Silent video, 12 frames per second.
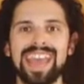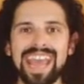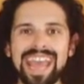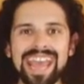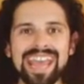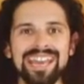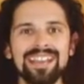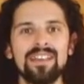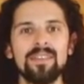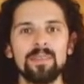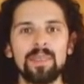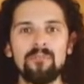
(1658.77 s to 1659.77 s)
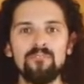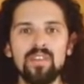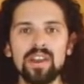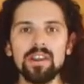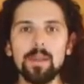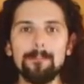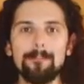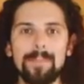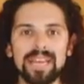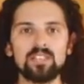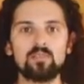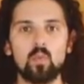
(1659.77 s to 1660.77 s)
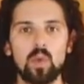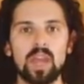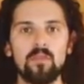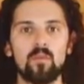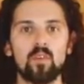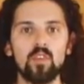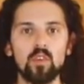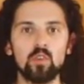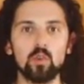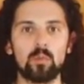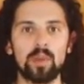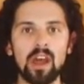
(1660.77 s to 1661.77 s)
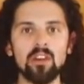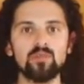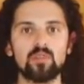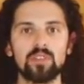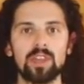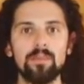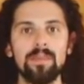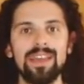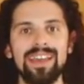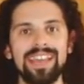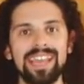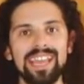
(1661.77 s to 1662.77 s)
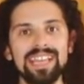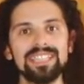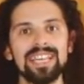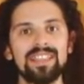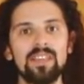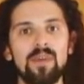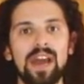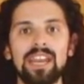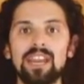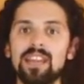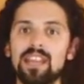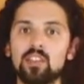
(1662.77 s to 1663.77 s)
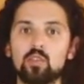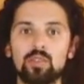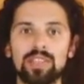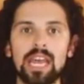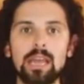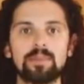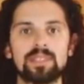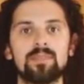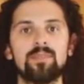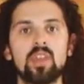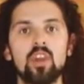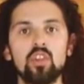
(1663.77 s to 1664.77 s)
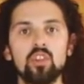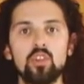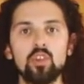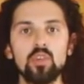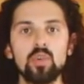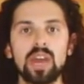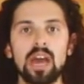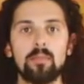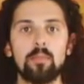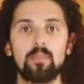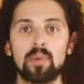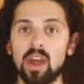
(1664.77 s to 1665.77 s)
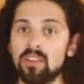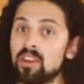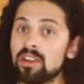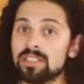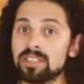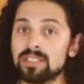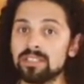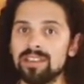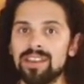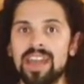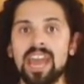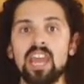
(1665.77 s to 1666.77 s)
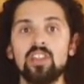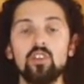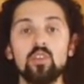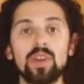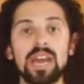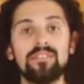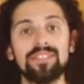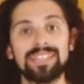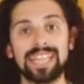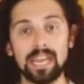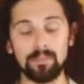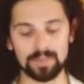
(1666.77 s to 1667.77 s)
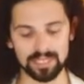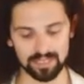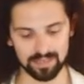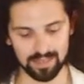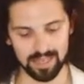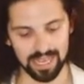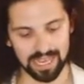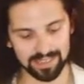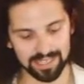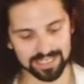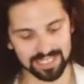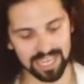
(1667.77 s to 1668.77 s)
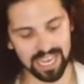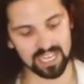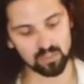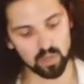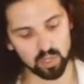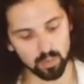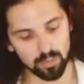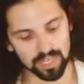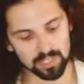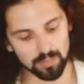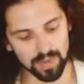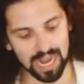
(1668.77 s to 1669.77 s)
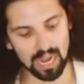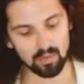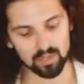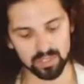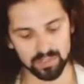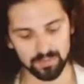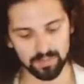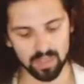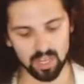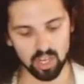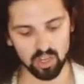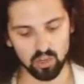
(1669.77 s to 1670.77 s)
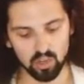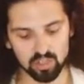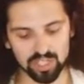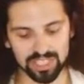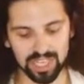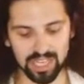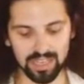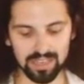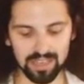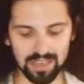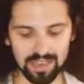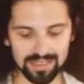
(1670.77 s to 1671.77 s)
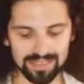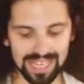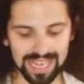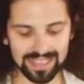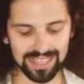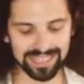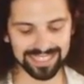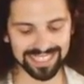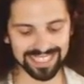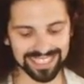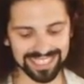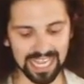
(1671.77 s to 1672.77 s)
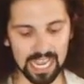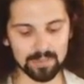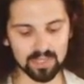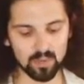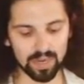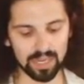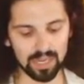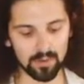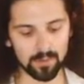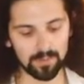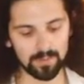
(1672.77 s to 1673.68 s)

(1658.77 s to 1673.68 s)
And the very best way for you to browse for them is divided into types. You do have products and you do have types. In this case, when you press browse, you see that it says types right now.